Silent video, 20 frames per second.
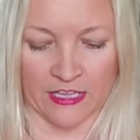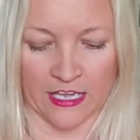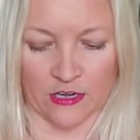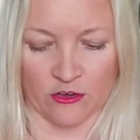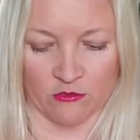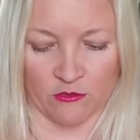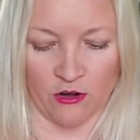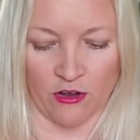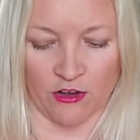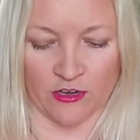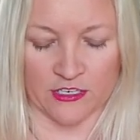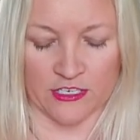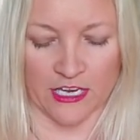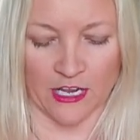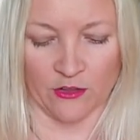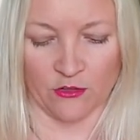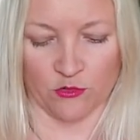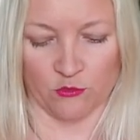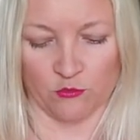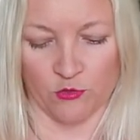later on
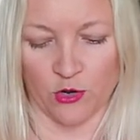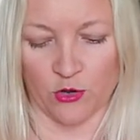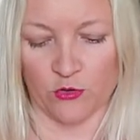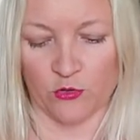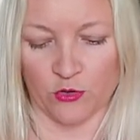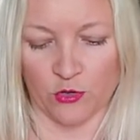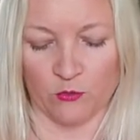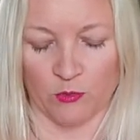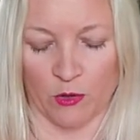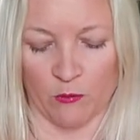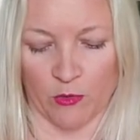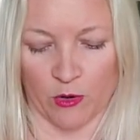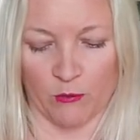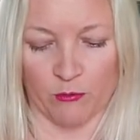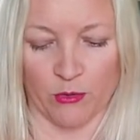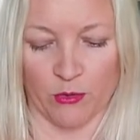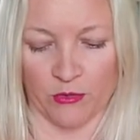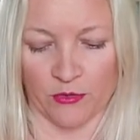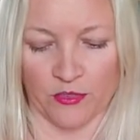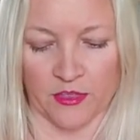down the road when we're
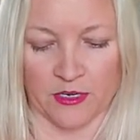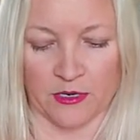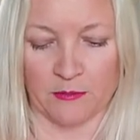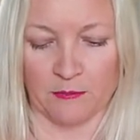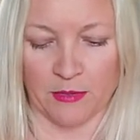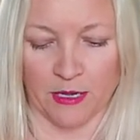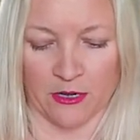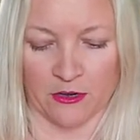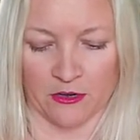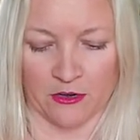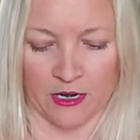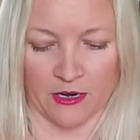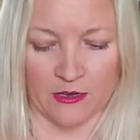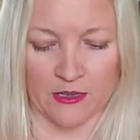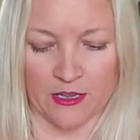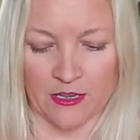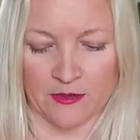both in a better